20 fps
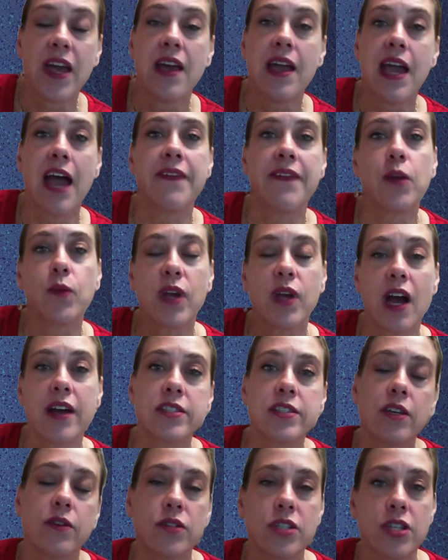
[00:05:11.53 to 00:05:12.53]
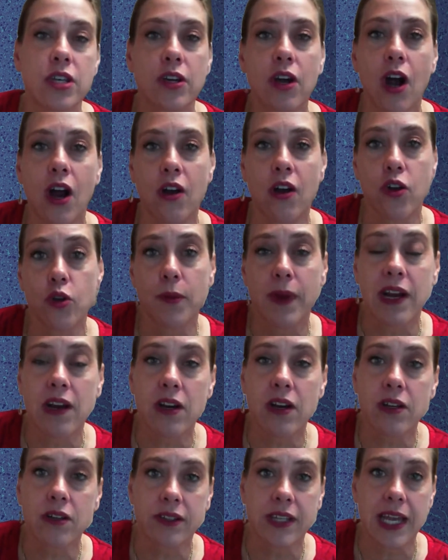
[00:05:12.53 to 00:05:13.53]
And then we also took our
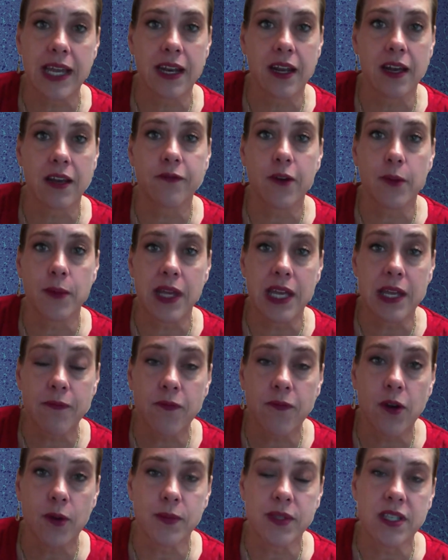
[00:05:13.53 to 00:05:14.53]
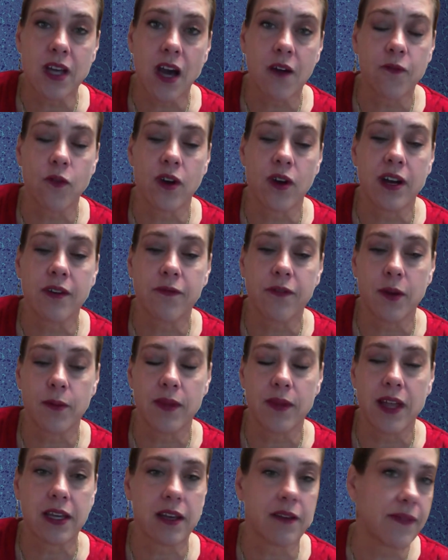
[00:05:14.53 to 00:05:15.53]
numerical data from Inform software from
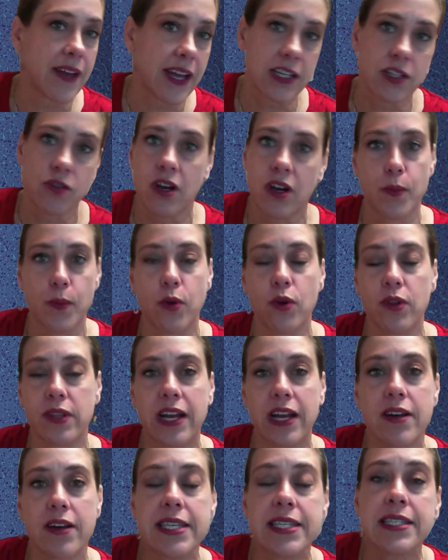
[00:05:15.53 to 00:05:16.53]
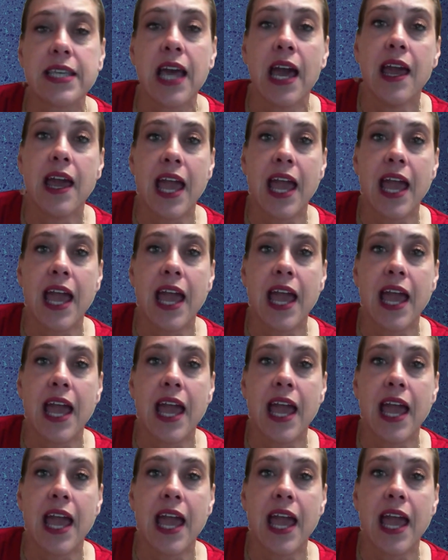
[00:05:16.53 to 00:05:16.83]
like a Vectra or Polaris.